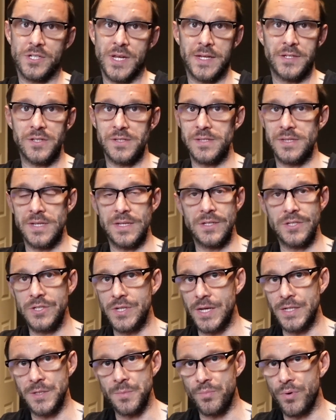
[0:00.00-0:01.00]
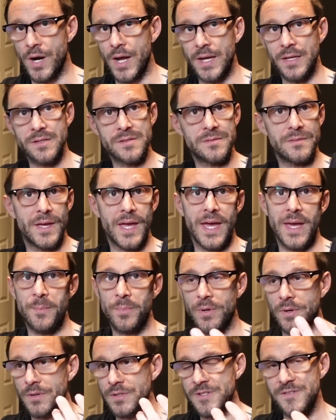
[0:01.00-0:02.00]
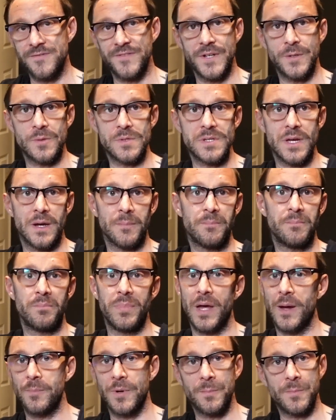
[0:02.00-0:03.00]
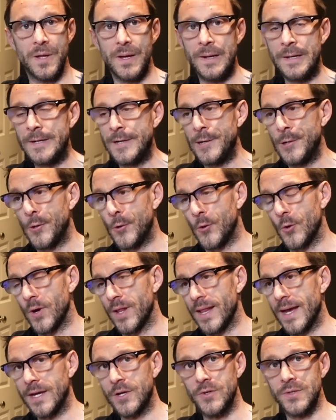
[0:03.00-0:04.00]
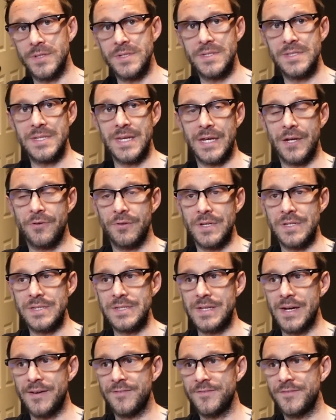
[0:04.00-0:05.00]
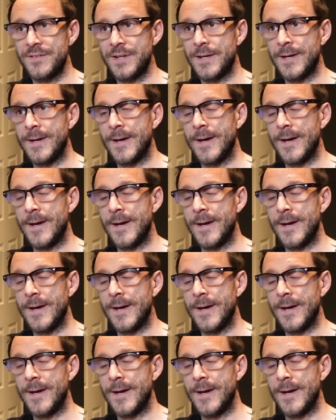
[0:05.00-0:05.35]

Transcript: change the seats, change brakes, airbox, filter, blah, blah, blah. All of that good tinkering stuff.